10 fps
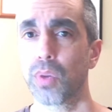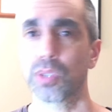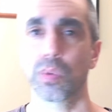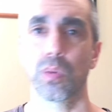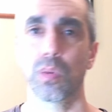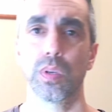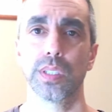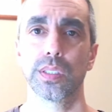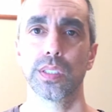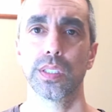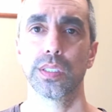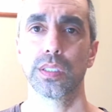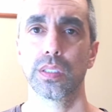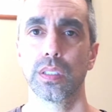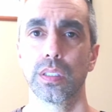Boss 101
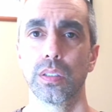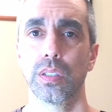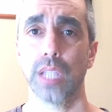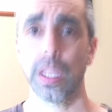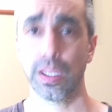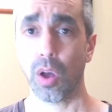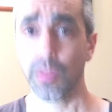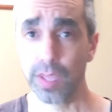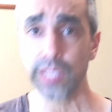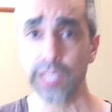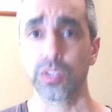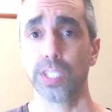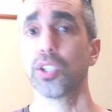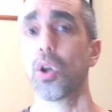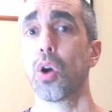is on
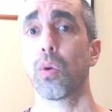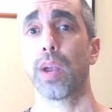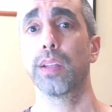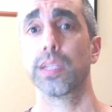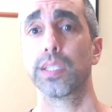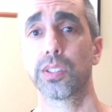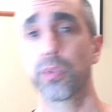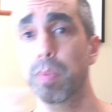this go around. It's three